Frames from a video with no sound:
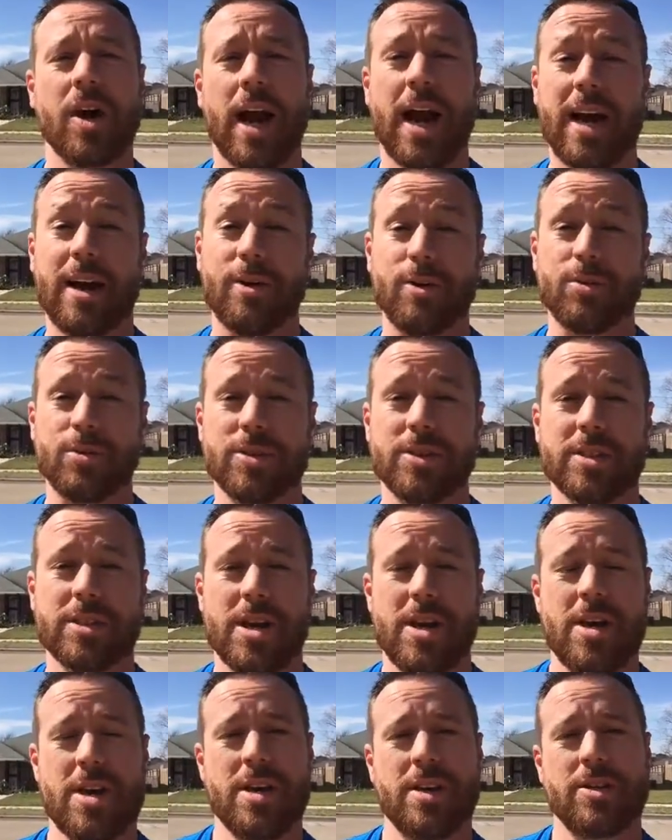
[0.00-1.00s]
house.
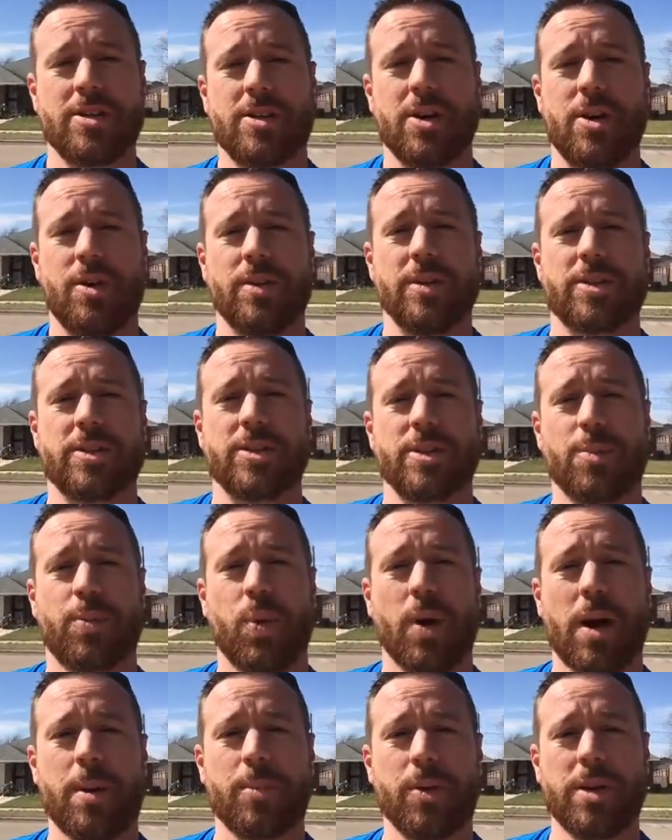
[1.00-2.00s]
So this is a
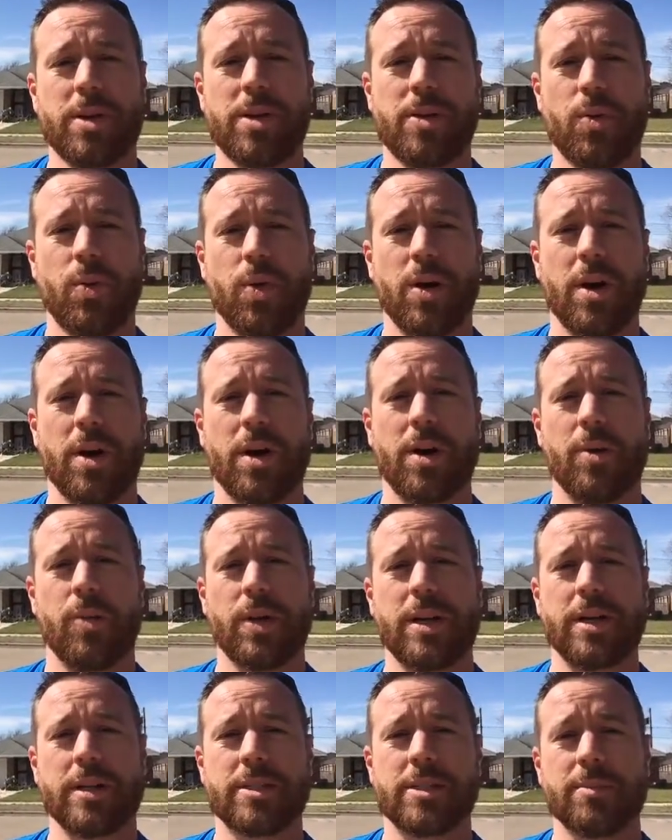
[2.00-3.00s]
property where
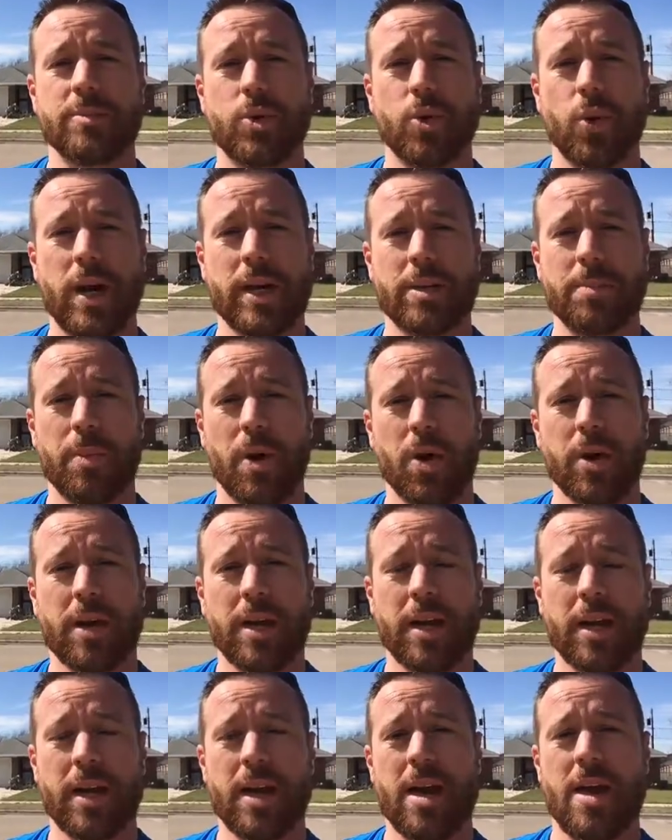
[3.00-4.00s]
we did some direct
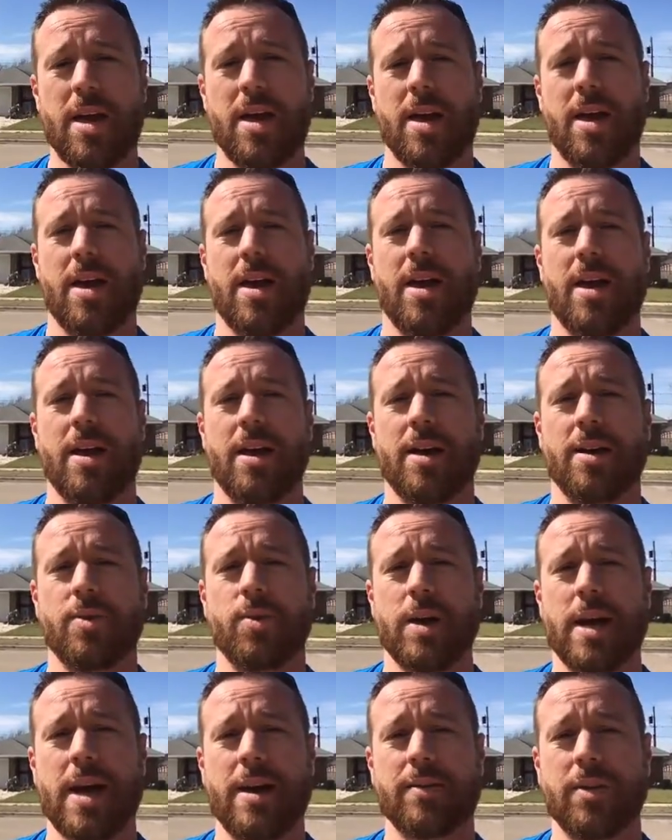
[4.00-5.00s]
marketing, and
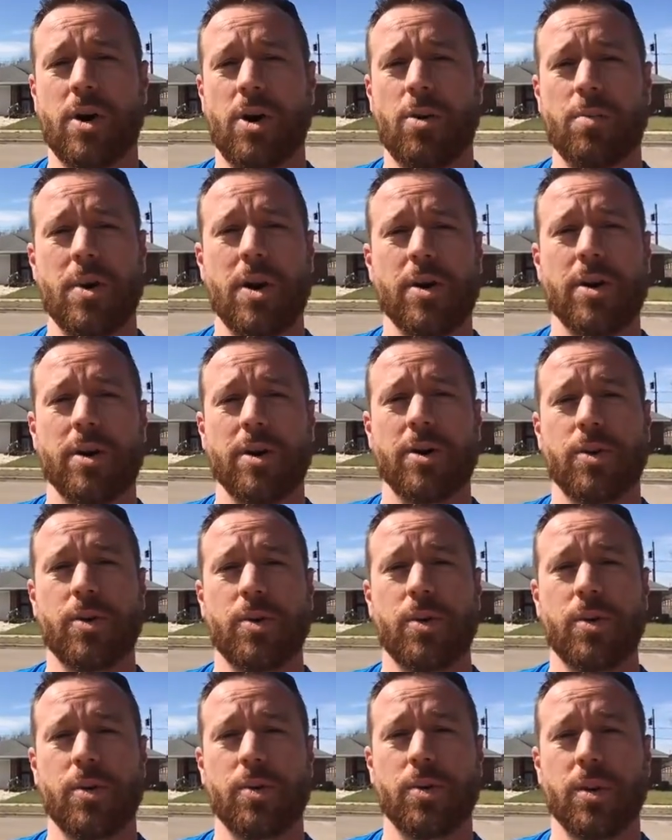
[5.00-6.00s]
we have a homeowner
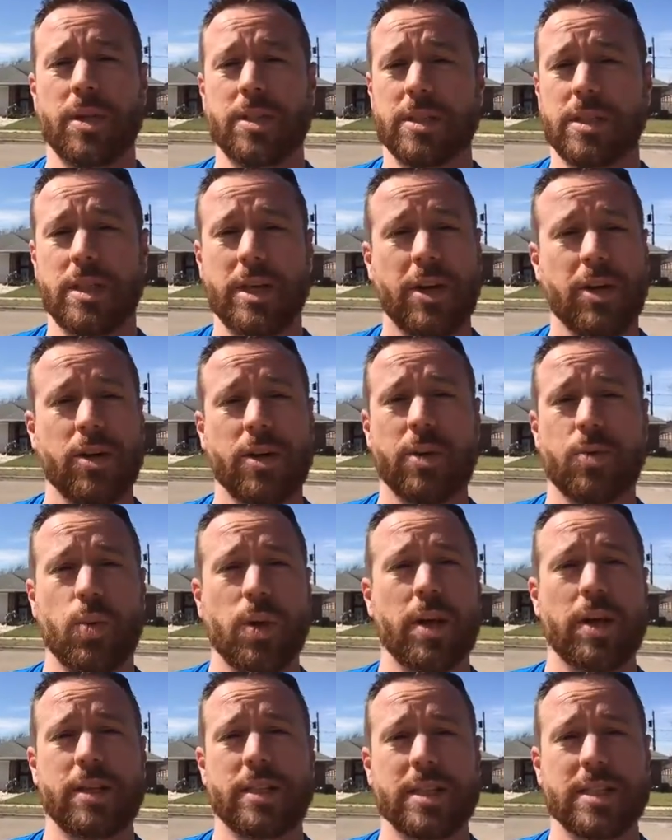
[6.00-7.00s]
who is literally
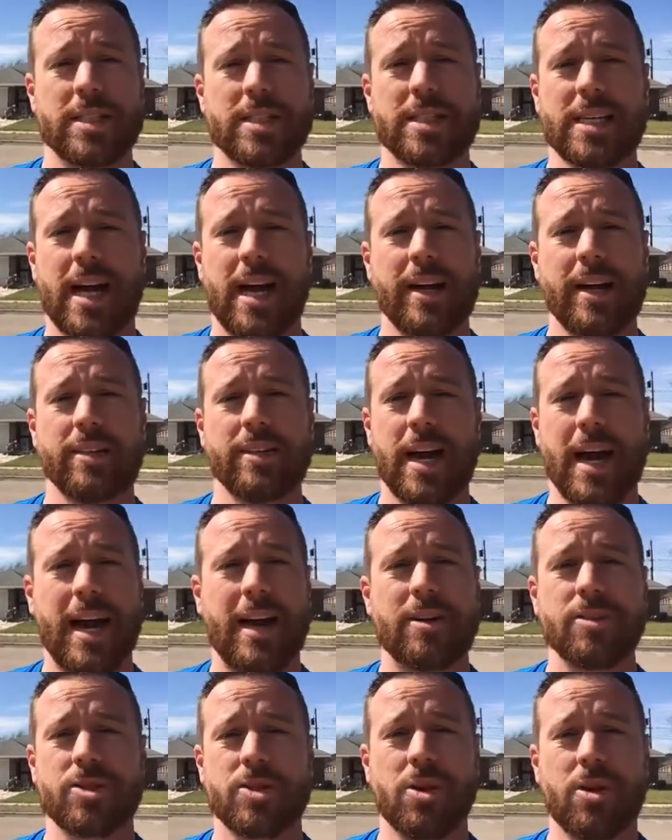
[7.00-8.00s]
willing to sign the
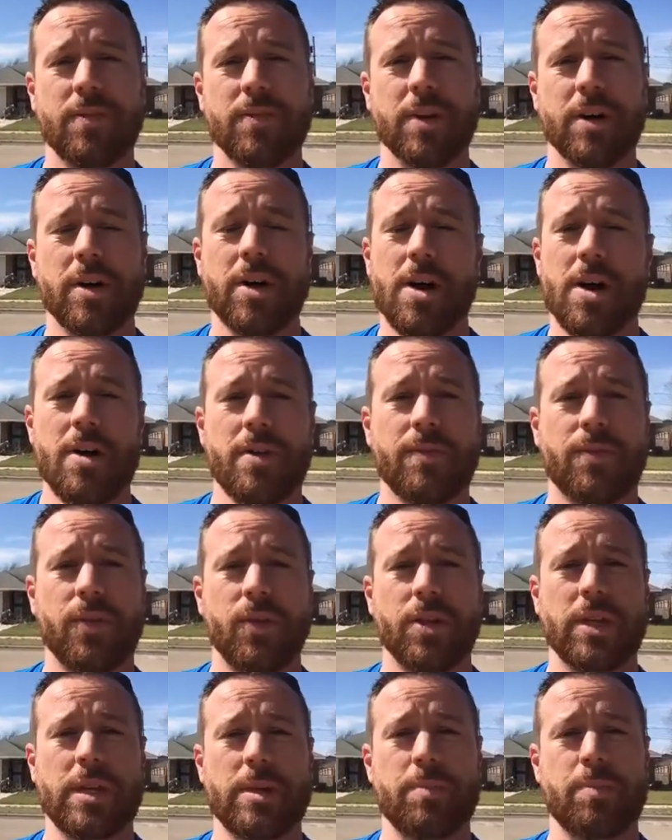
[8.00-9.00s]
house over
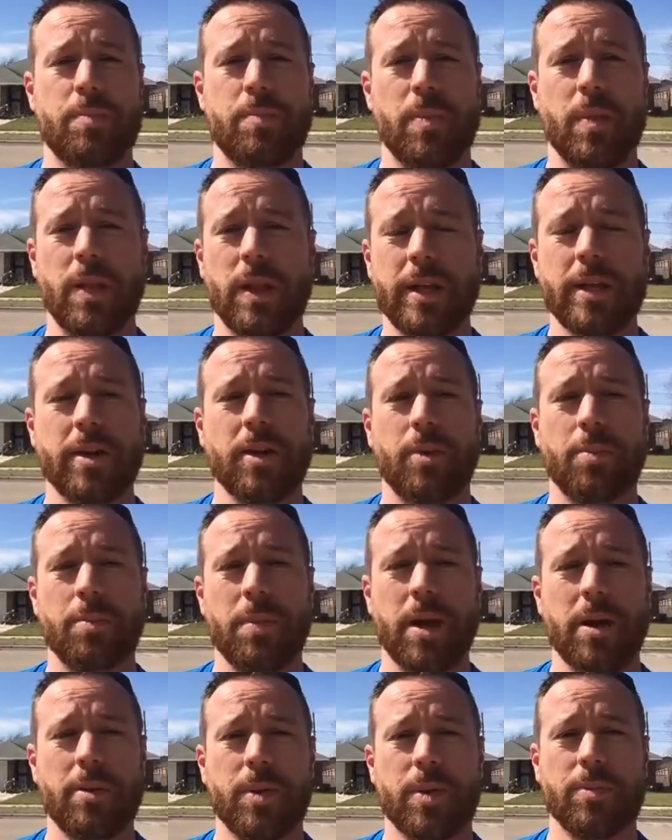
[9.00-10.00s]
for the legal
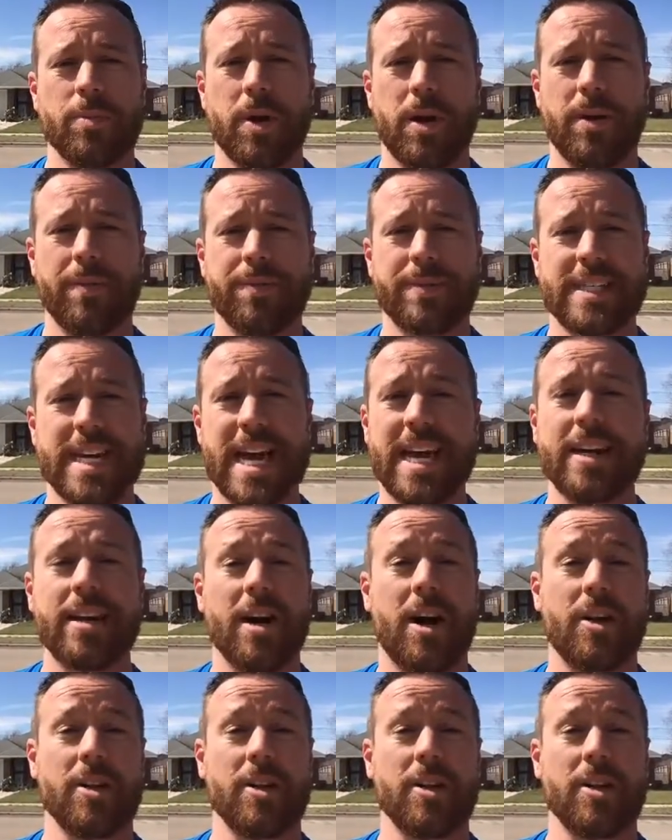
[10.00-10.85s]
minimum of $10.